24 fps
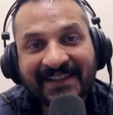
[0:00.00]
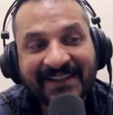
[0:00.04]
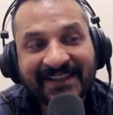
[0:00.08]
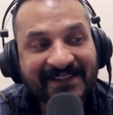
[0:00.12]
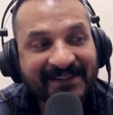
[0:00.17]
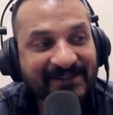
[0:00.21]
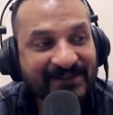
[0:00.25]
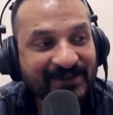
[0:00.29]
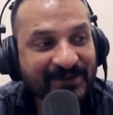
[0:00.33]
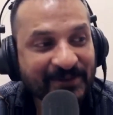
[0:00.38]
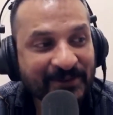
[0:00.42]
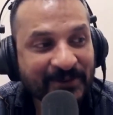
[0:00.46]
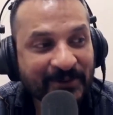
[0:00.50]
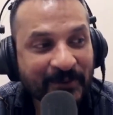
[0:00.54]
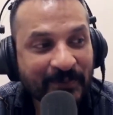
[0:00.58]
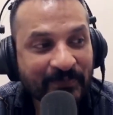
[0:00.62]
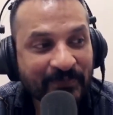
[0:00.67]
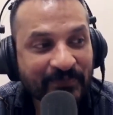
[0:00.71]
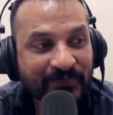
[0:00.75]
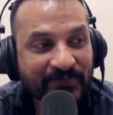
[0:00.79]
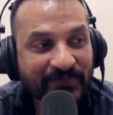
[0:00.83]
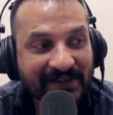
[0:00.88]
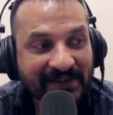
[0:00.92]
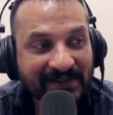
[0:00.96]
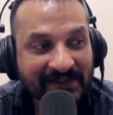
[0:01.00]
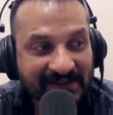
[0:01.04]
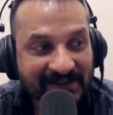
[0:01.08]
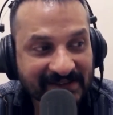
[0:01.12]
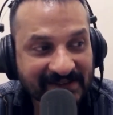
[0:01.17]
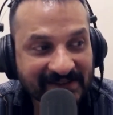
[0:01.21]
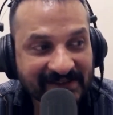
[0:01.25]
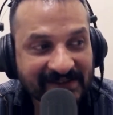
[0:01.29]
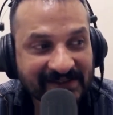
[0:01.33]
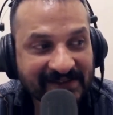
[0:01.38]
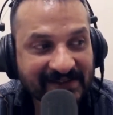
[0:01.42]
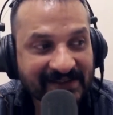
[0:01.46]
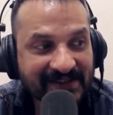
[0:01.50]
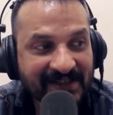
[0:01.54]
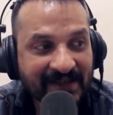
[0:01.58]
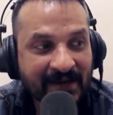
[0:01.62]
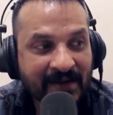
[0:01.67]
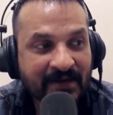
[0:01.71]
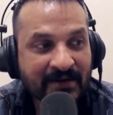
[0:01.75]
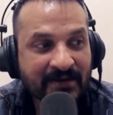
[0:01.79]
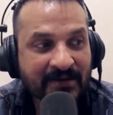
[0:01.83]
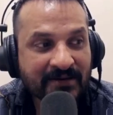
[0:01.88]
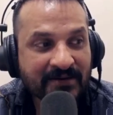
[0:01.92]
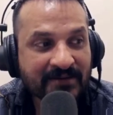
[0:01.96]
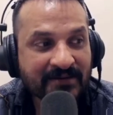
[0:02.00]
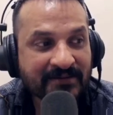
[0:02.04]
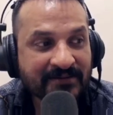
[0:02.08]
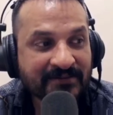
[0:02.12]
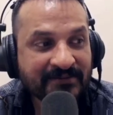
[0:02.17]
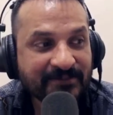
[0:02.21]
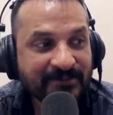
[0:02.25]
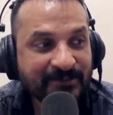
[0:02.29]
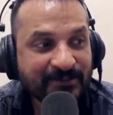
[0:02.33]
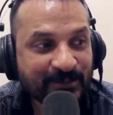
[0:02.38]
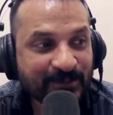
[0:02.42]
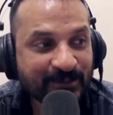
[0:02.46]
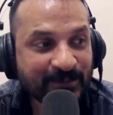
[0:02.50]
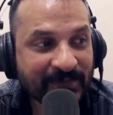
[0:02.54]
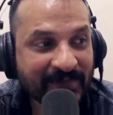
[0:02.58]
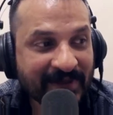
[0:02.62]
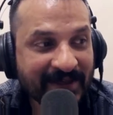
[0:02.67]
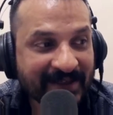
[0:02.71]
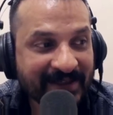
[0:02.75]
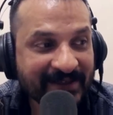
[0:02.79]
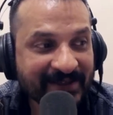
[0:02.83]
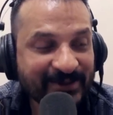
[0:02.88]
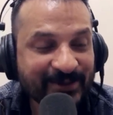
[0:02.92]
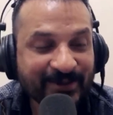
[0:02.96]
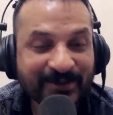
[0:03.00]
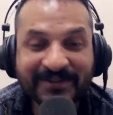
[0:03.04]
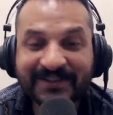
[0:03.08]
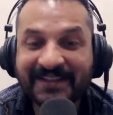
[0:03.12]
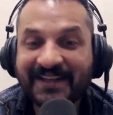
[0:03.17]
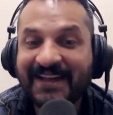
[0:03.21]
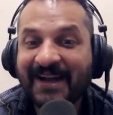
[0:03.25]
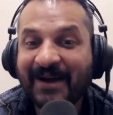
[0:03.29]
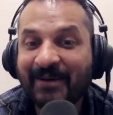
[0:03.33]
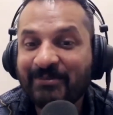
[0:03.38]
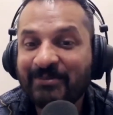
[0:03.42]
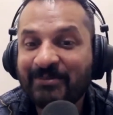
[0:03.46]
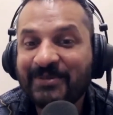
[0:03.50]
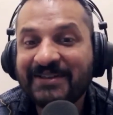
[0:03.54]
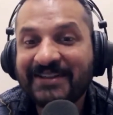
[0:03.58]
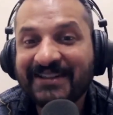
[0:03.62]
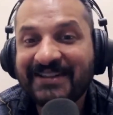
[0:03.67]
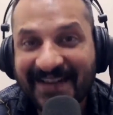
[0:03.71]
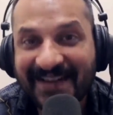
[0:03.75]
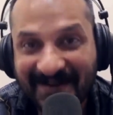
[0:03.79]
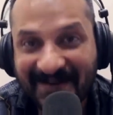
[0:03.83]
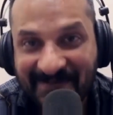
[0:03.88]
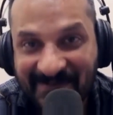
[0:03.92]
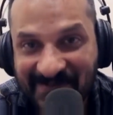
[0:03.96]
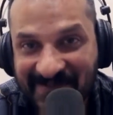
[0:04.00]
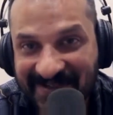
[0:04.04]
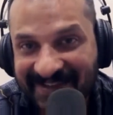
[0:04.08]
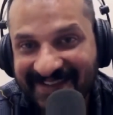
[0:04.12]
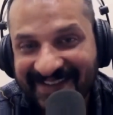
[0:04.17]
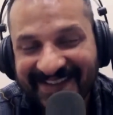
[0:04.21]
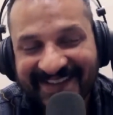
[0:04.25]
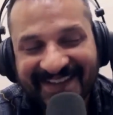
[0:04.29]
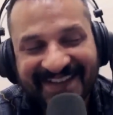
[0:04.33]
So this, I should say, humble attempt,